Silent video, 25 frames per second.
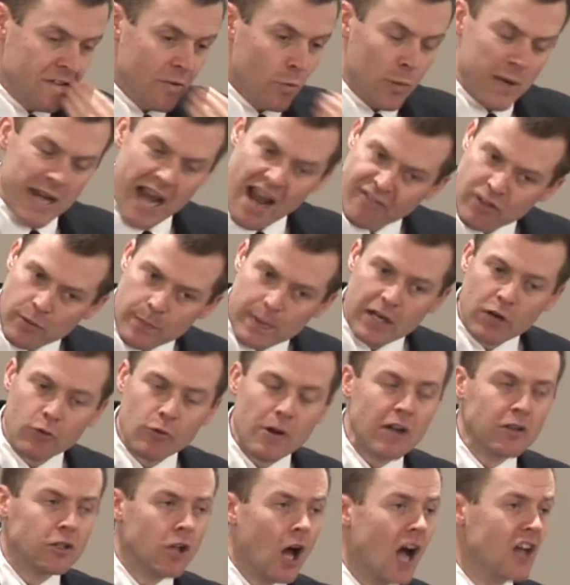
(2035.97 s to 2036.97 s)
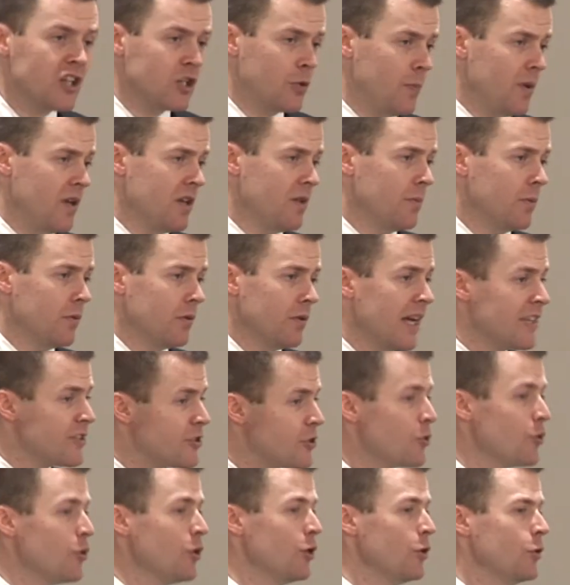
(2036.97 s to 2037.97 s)
we have to be around lost people. That's
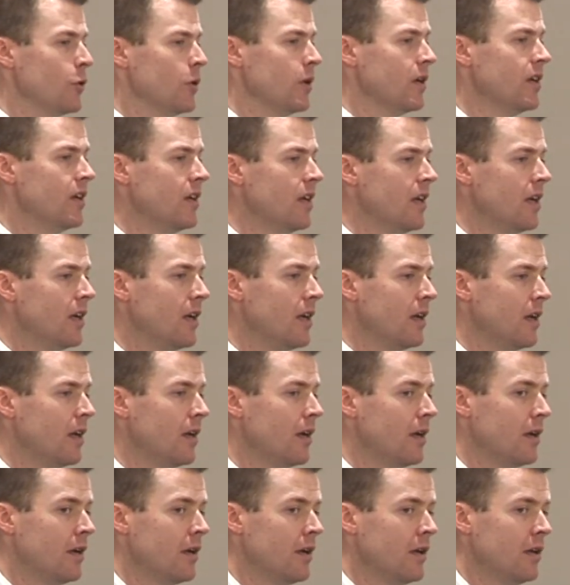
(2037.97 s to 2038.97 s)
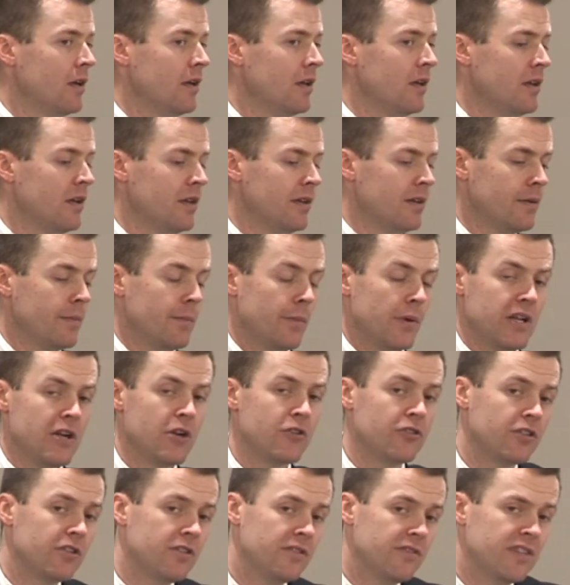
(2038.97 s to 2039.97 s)
true. But
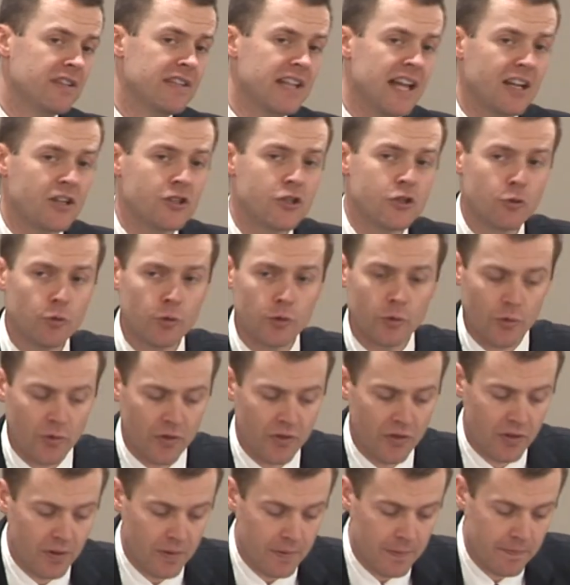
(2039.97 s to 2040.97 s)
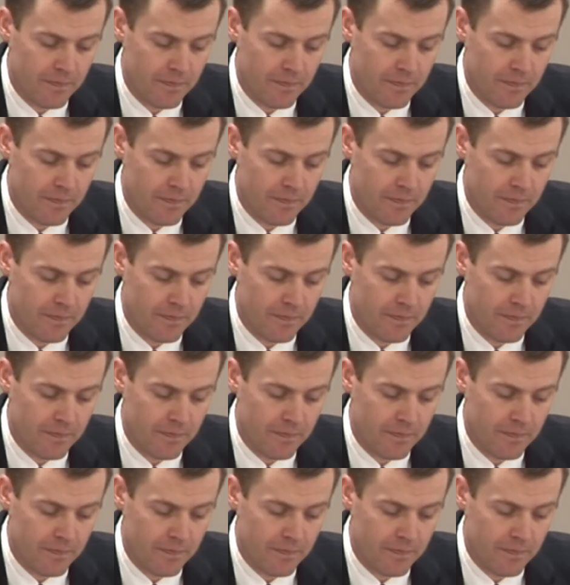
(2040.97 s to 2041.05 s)
here's the next truth.